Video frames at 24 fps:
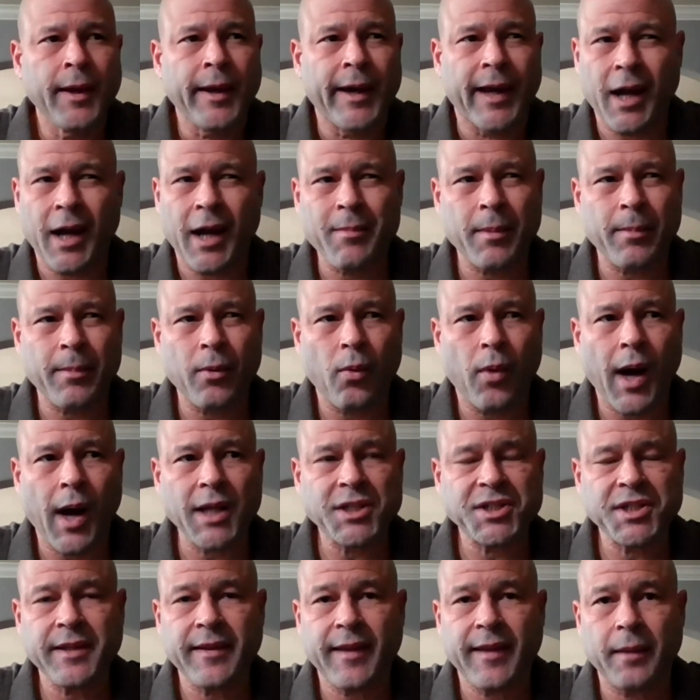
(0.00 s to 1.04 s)
And I remember
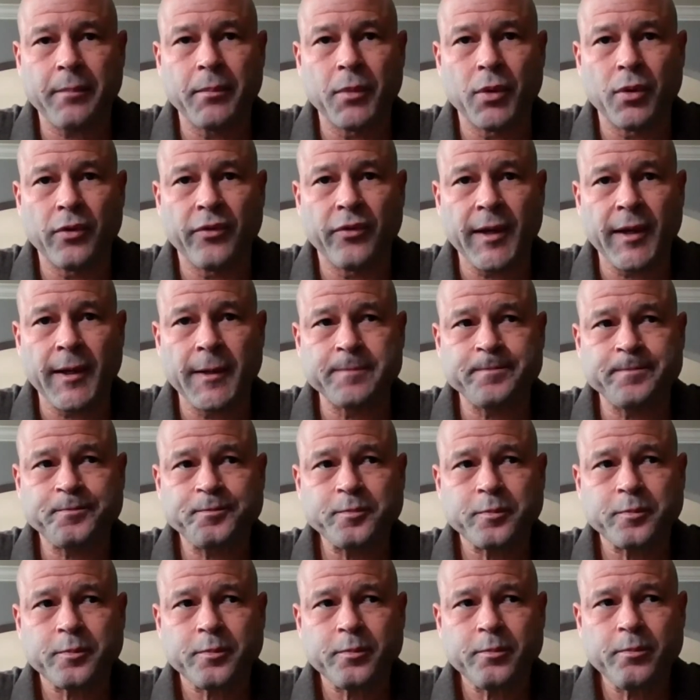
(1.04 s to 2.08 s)
watching that movie,
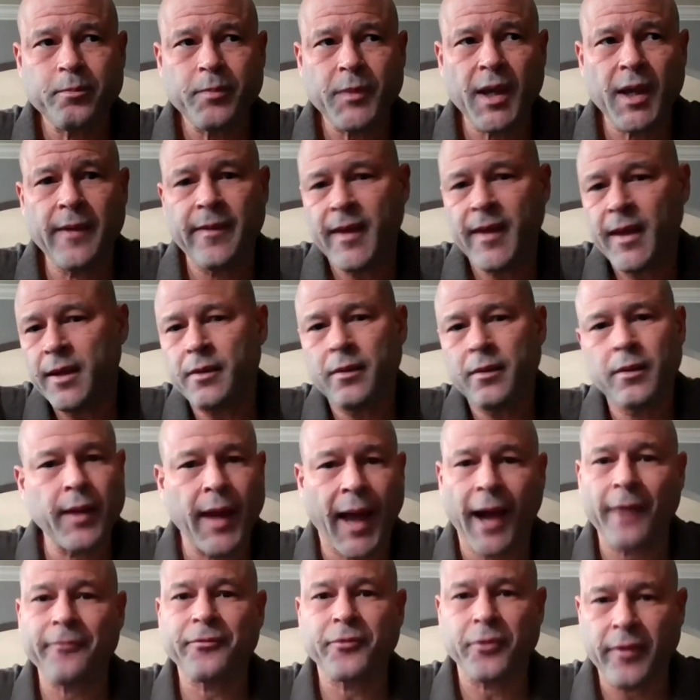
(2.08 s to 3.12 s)
and then
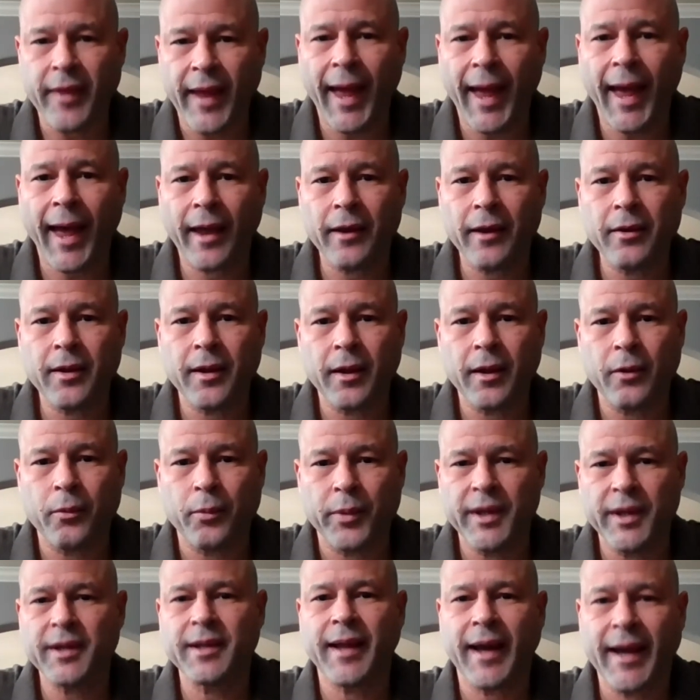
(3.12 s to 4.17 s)
after that uh,
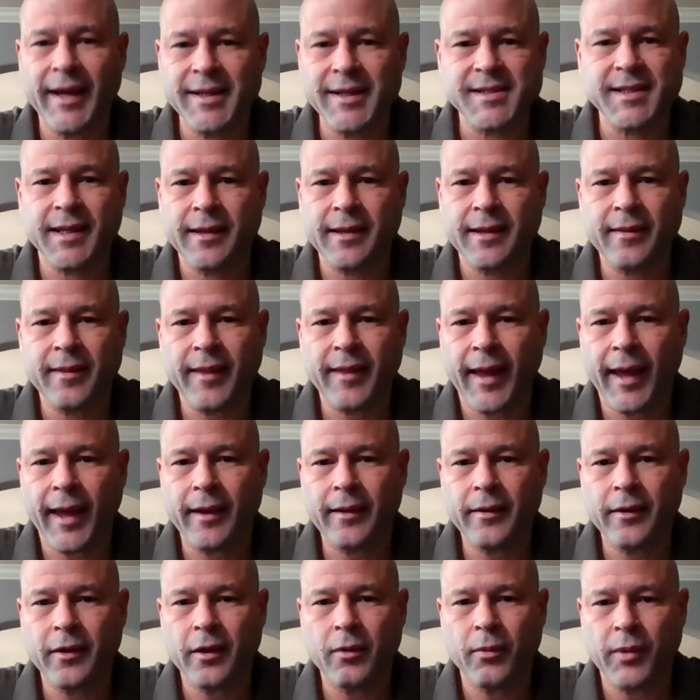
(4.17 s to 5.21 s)
realizing
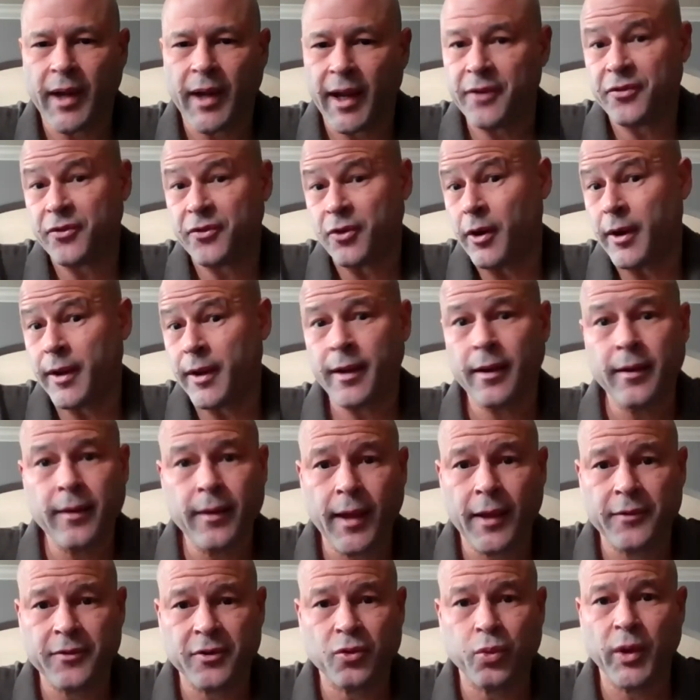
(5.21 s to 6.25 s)
that you know when I started
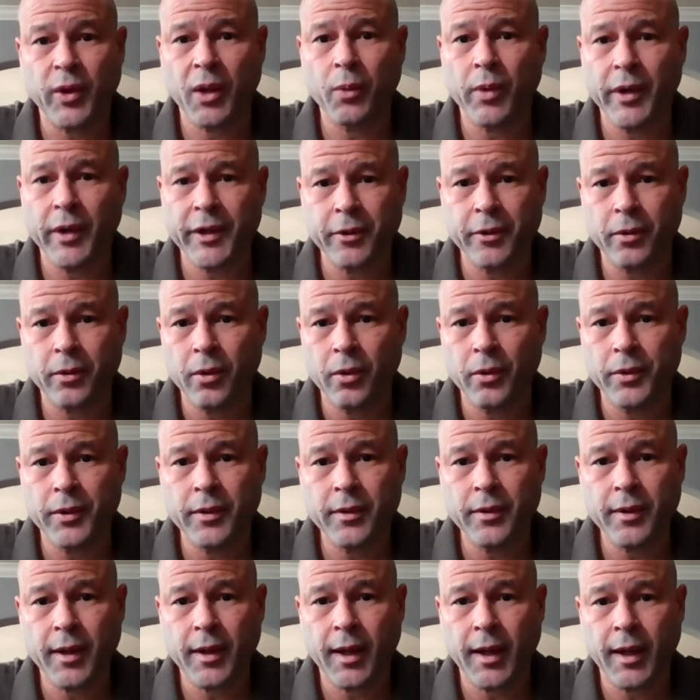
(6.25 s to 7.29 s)
as a 21 year old
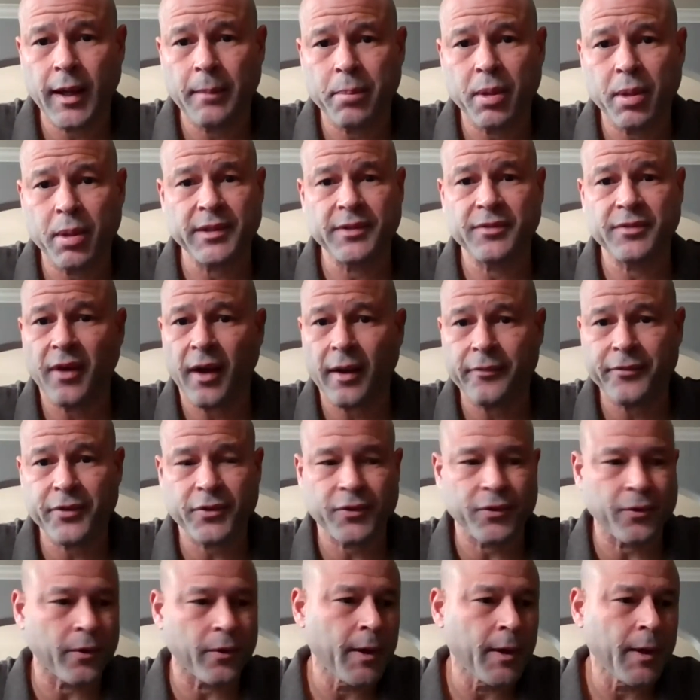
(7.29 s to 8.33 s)
uh, police
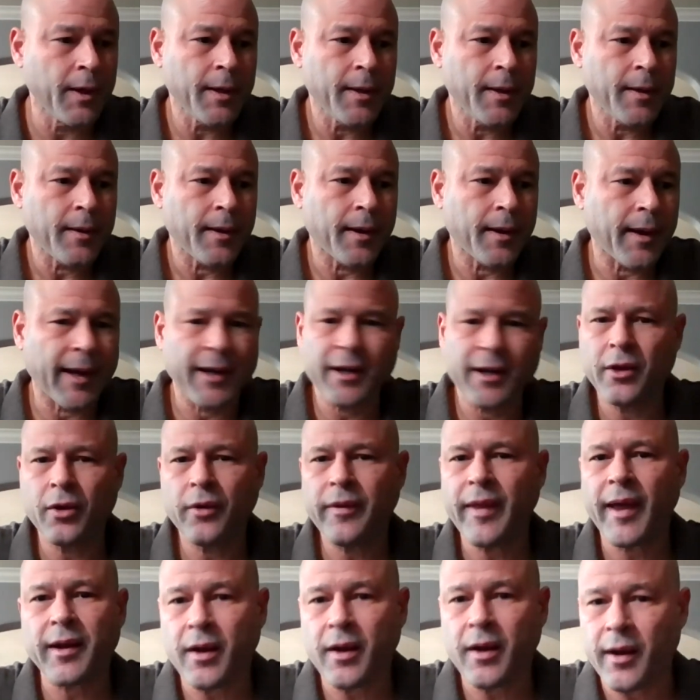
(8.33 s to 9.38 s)
officer, uh, I didn't know
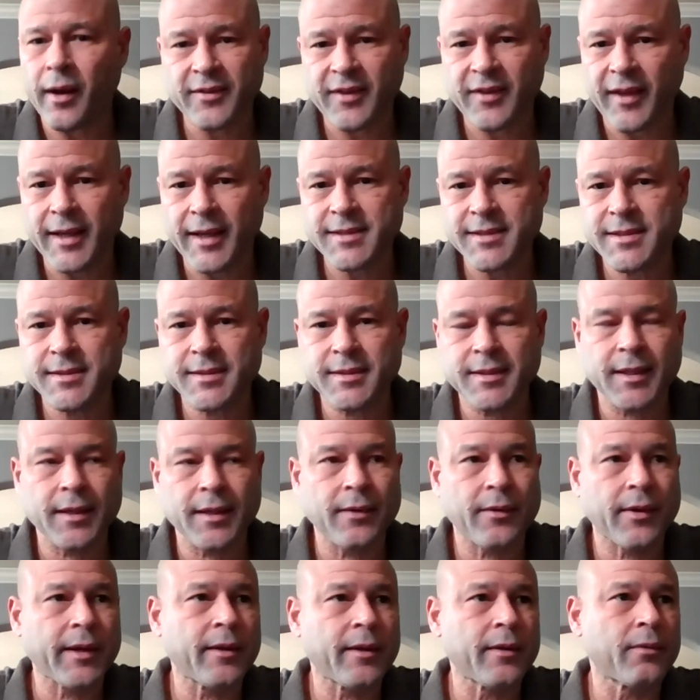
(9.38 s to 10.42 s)
that context. You know,
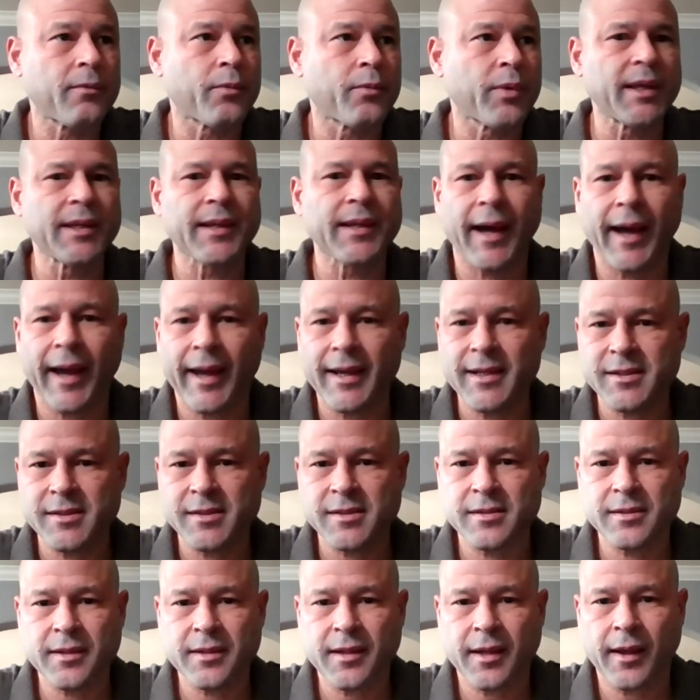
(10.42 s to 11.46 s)
I didn't
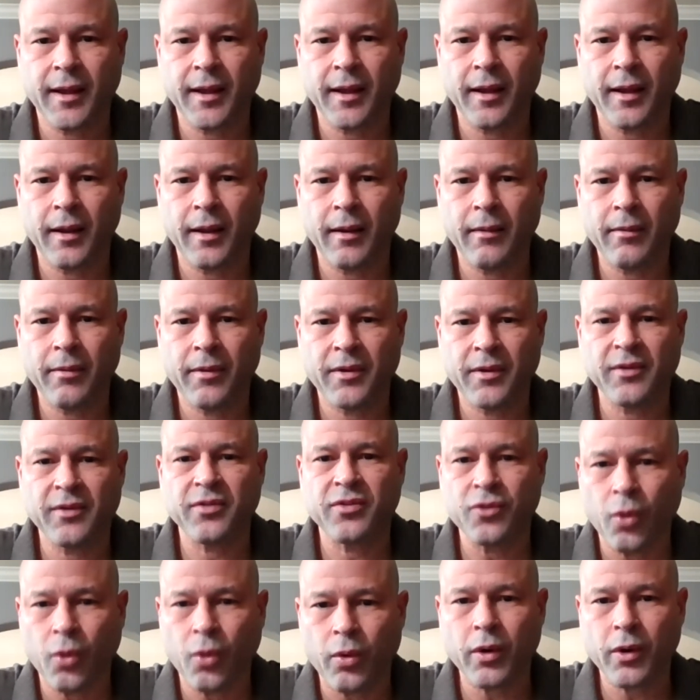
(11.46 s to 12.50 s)
realize uh, the
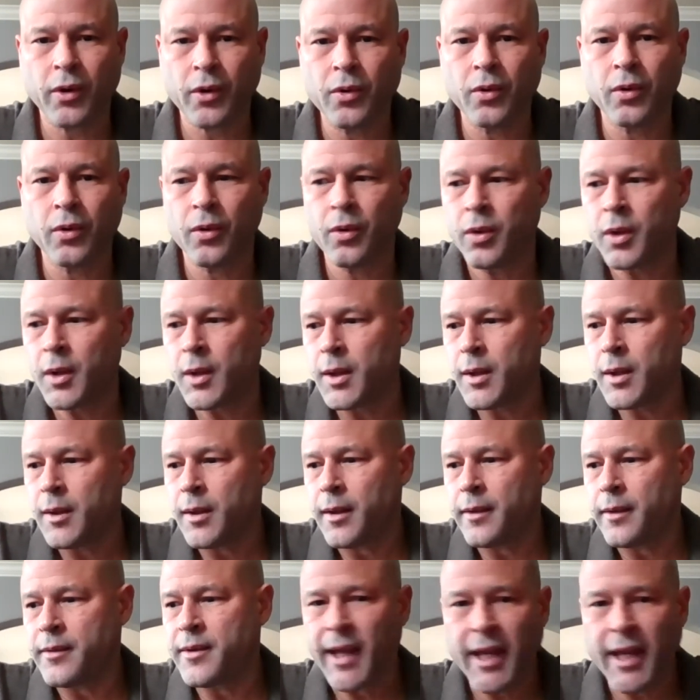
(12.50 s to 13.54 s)
historical
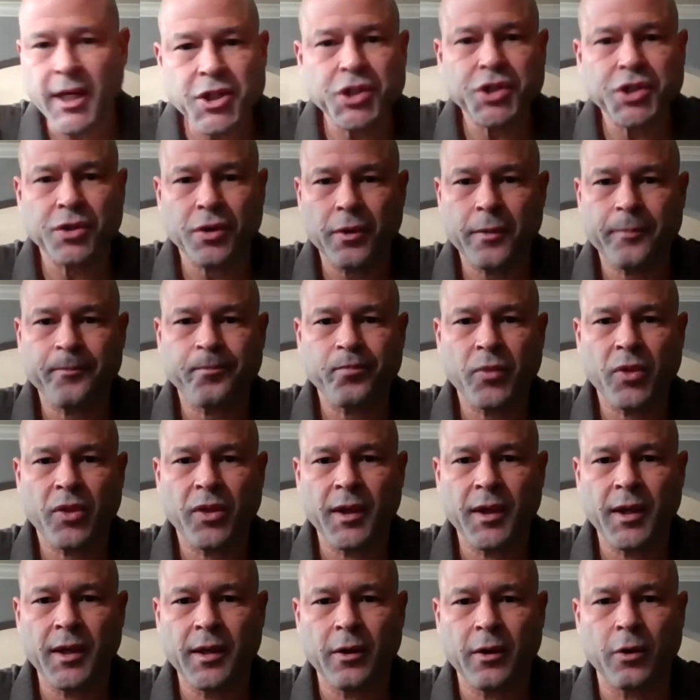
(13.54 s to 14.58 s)
nature,
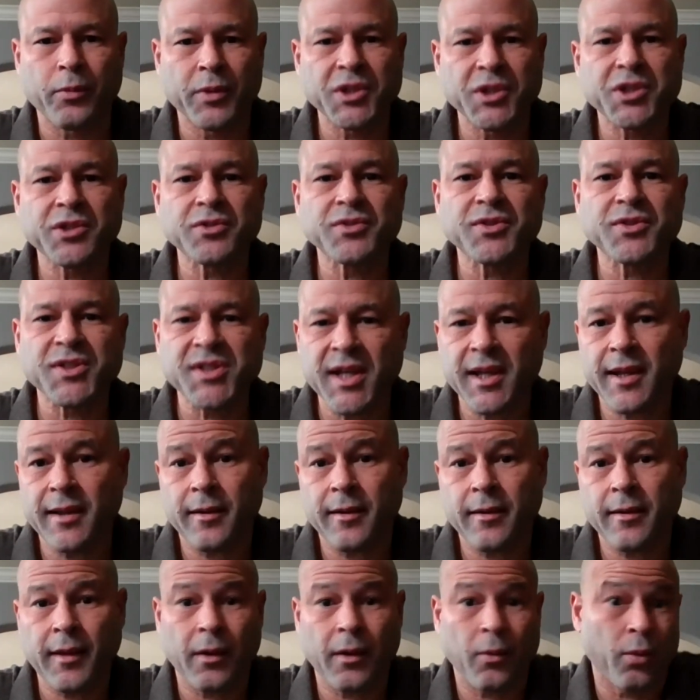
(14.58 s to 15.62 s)
the original
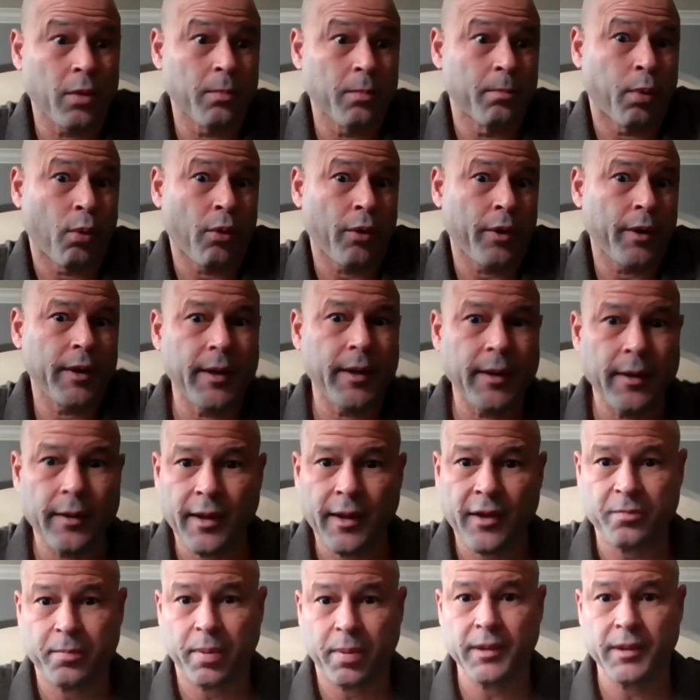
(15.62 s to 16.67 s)
sin that we're born in
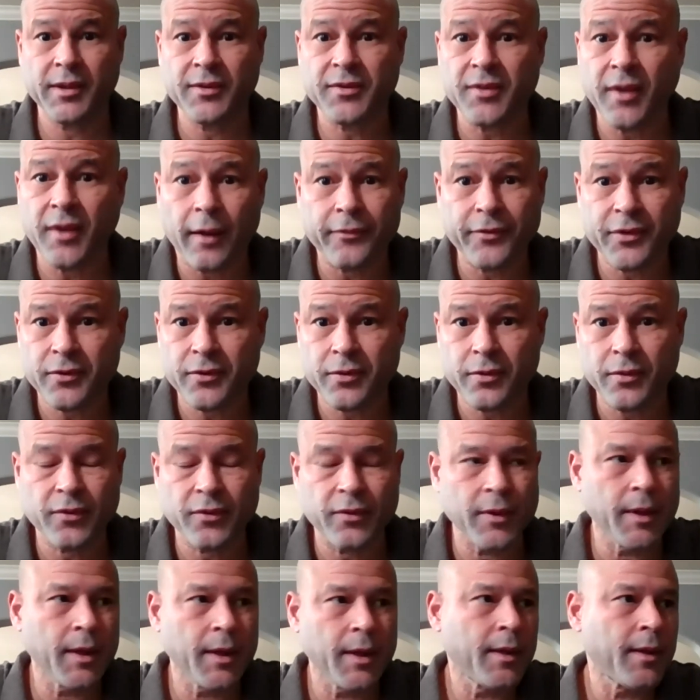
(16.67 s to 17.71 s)
as police officers.